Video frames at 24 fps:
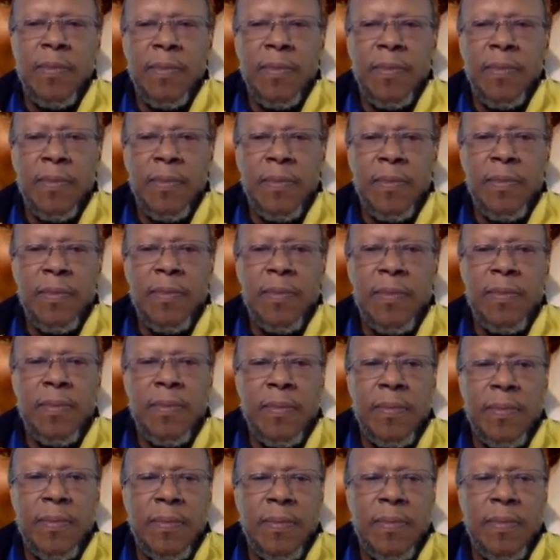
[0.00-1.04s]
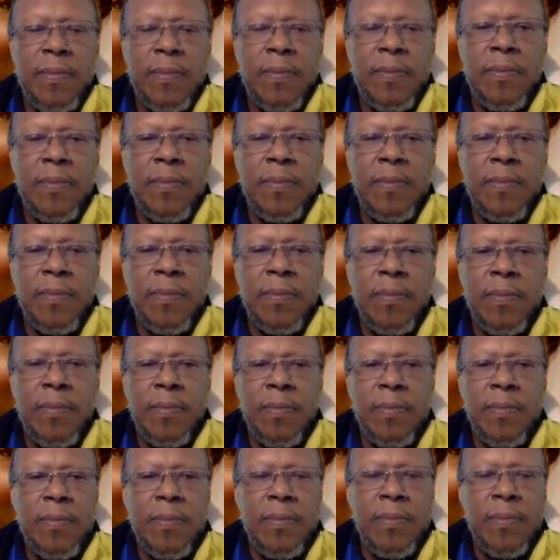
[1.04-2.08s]

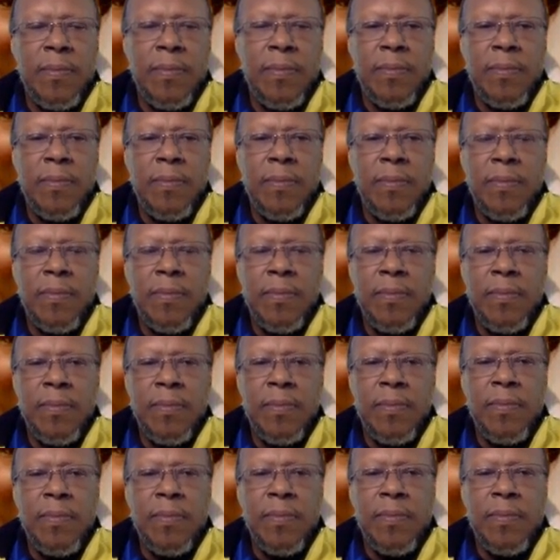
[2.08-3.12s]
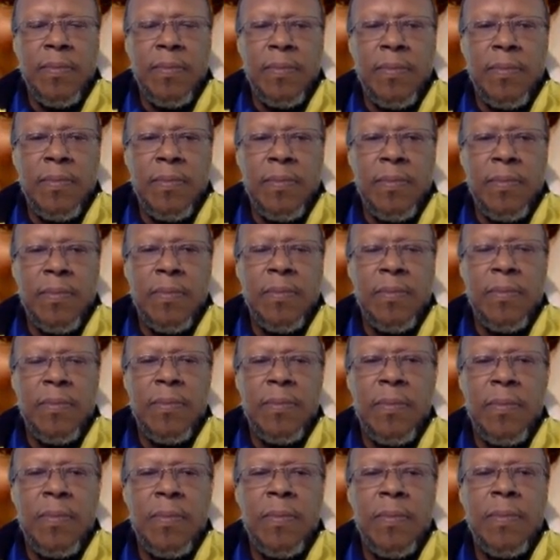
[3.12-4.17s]

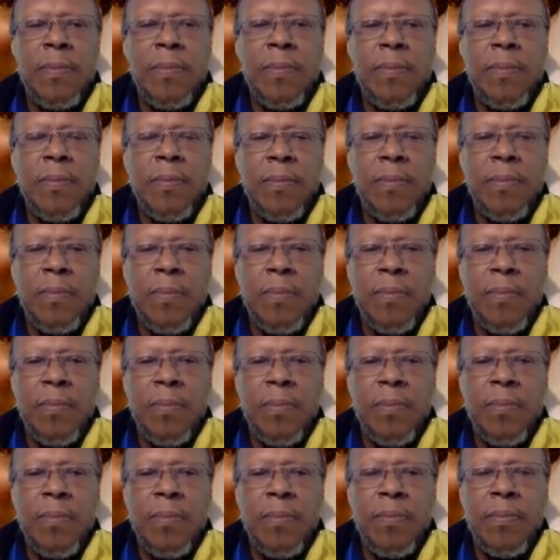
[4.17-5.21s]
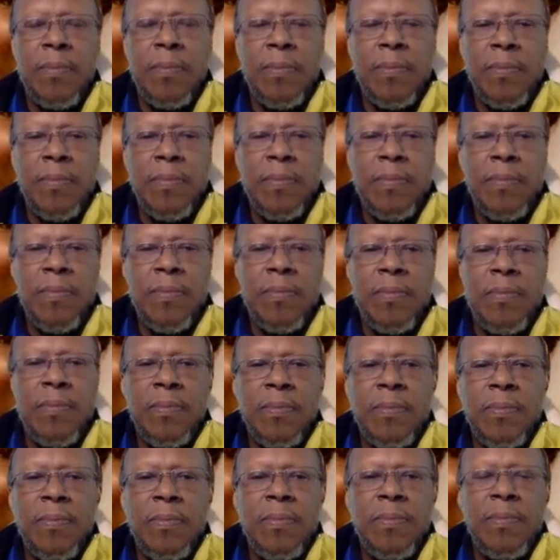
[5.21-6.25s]

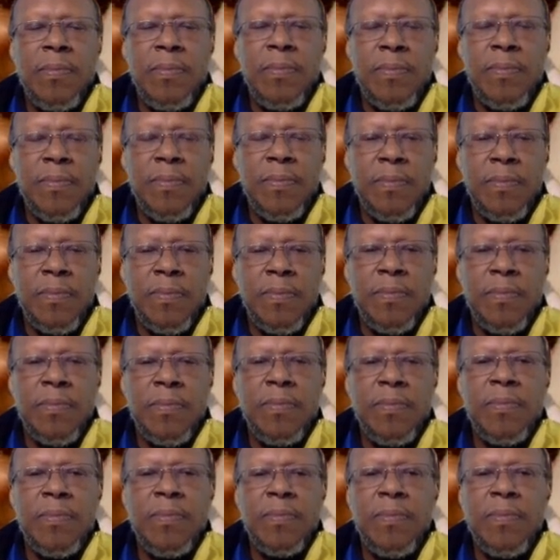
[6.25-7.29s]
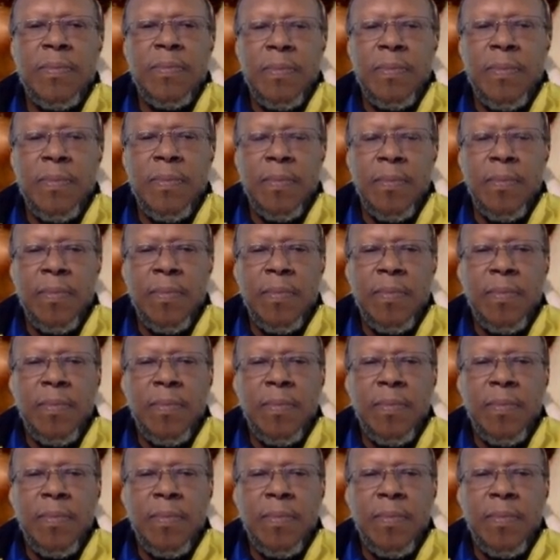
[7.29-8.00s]
No words are spoken by the person on screen.